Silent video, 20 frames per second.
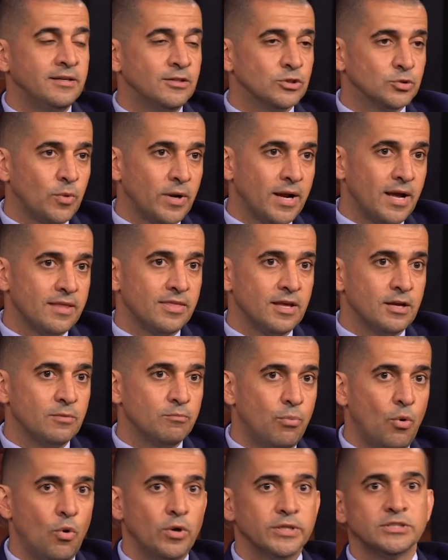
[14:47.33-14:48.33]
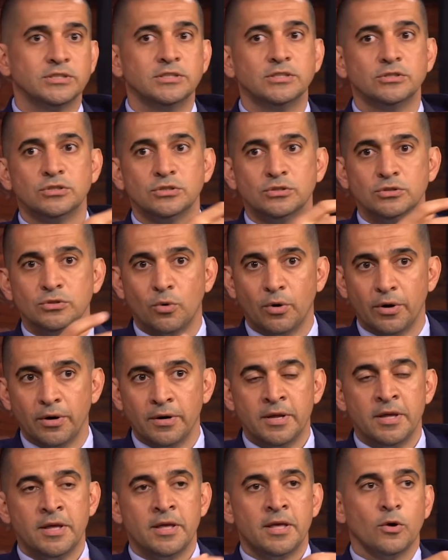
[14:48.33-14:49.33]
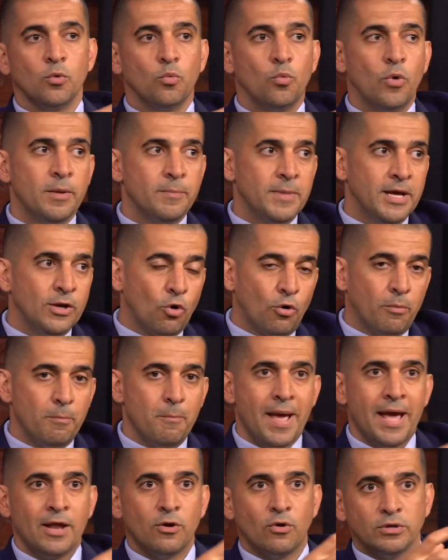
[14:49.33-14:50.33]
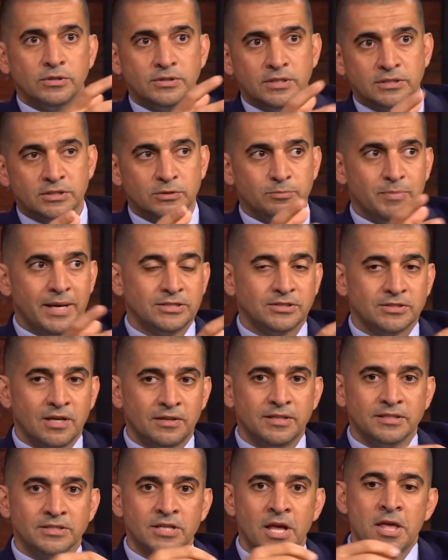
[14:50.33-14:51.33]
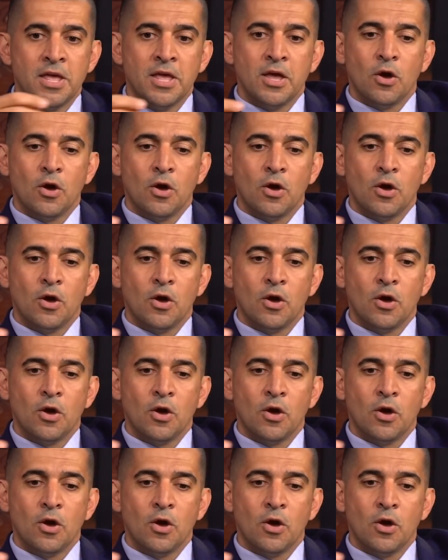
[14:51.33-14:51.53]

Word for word: Here's what I think boys need to do, or women, or men, or this is based on this.